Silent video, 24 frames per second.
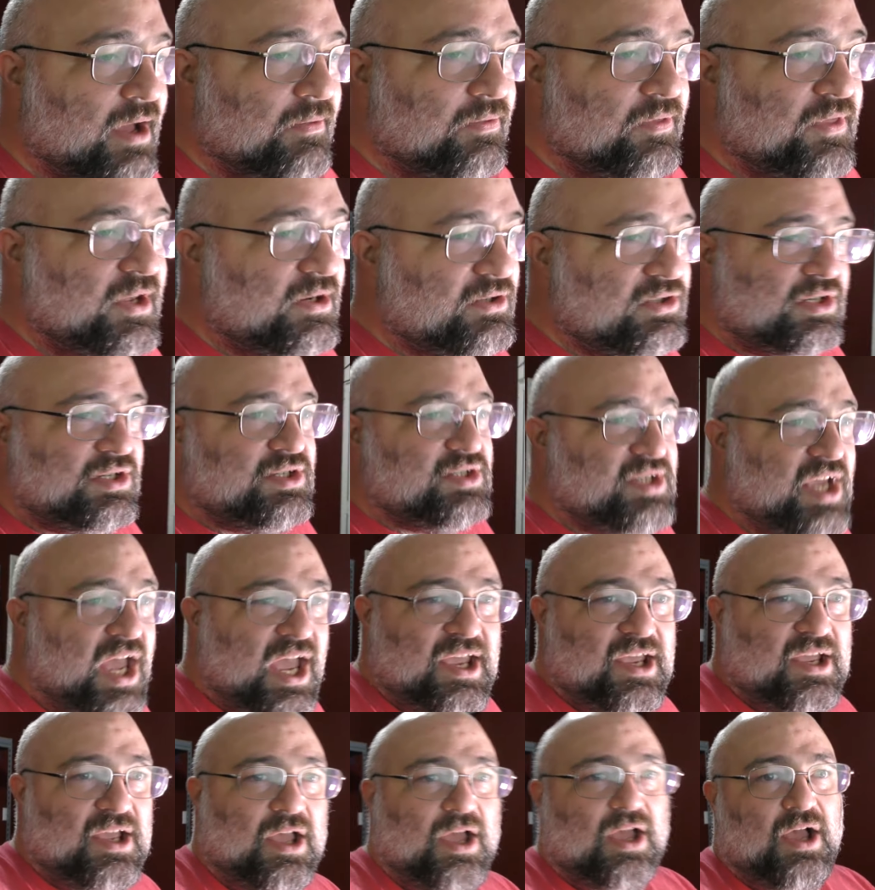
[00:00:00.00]
They're just
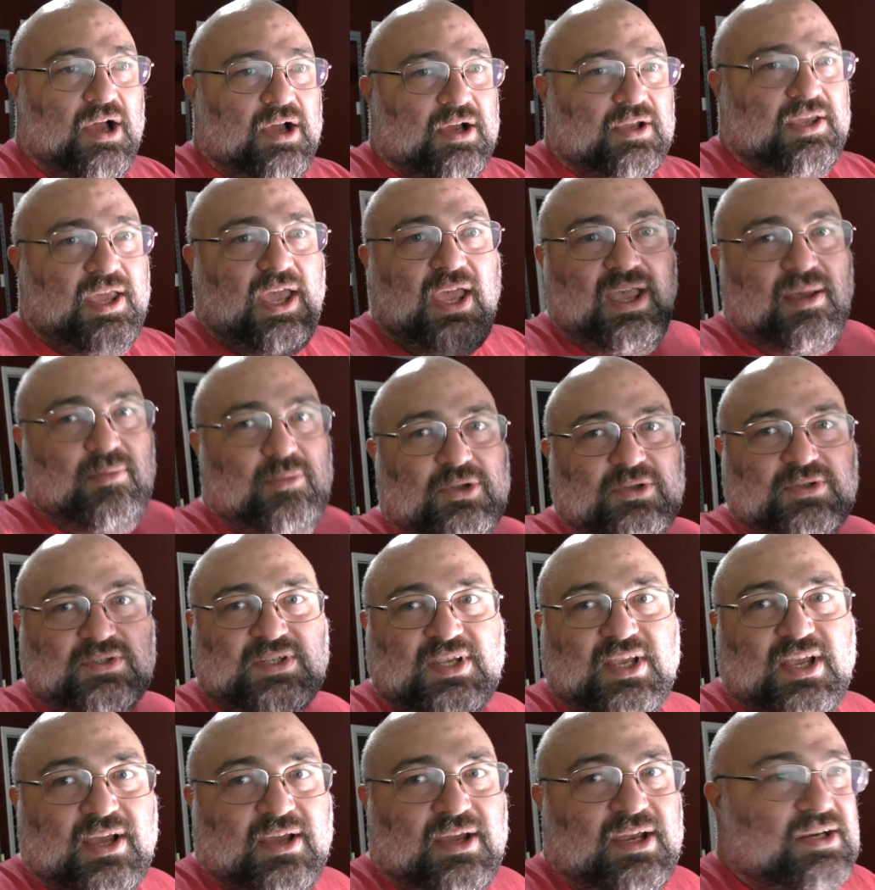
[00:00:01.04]
saying
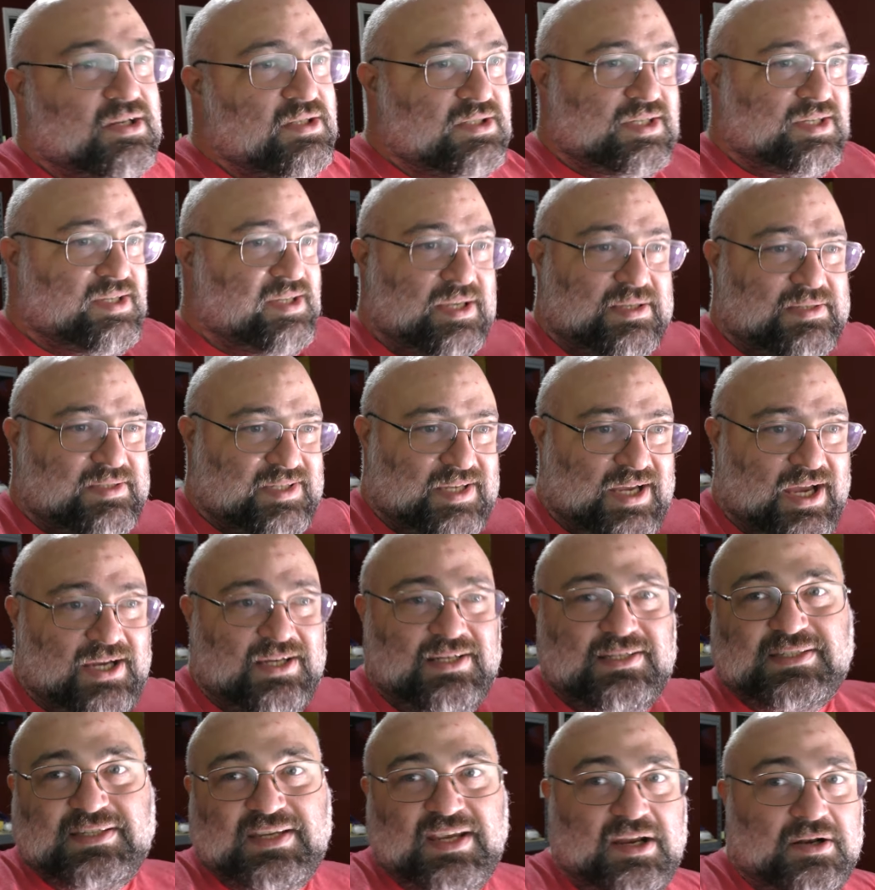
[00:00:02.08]
camels, and it's just signed
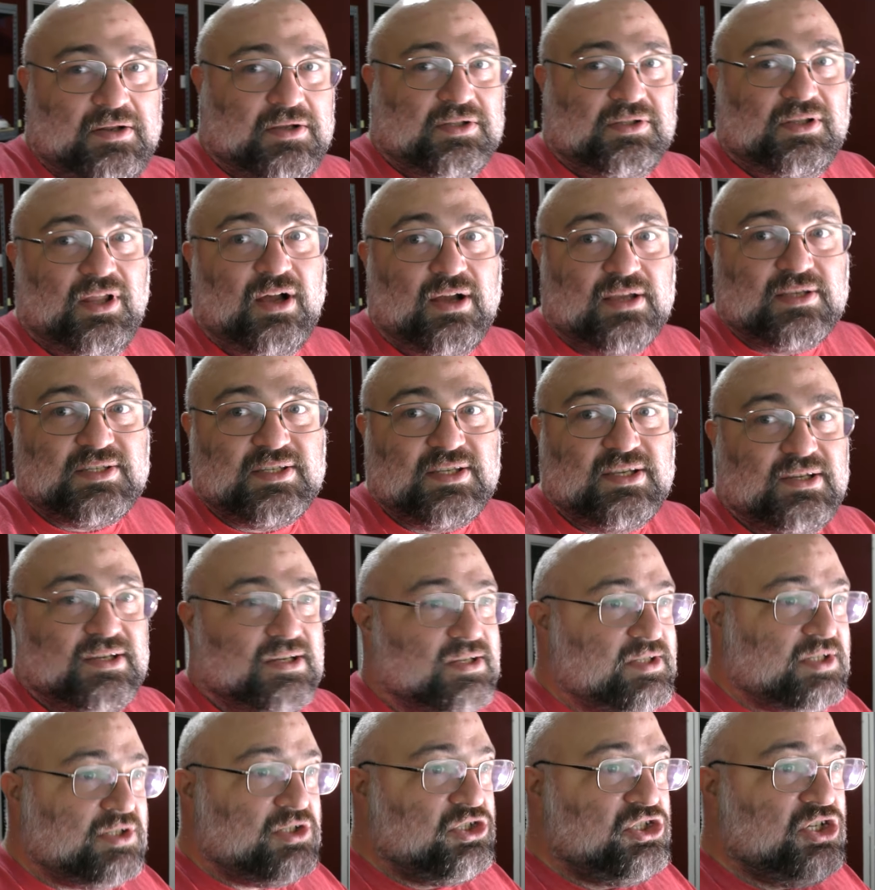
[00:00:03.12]
Santa Claus.
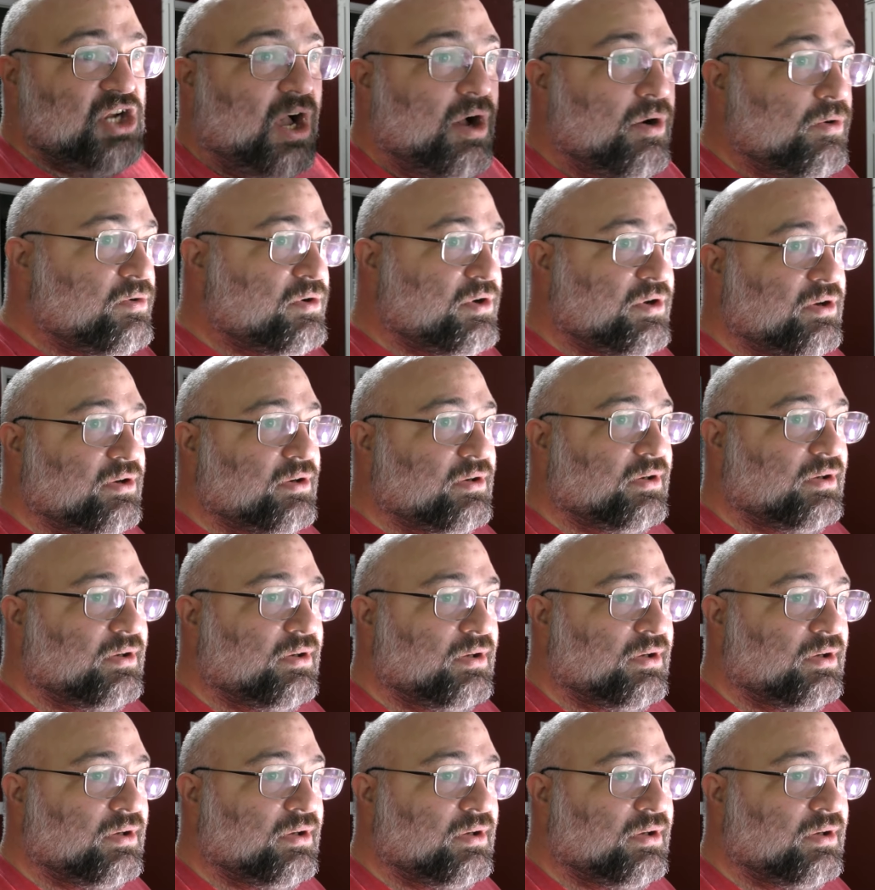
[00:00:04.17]
It's a joke.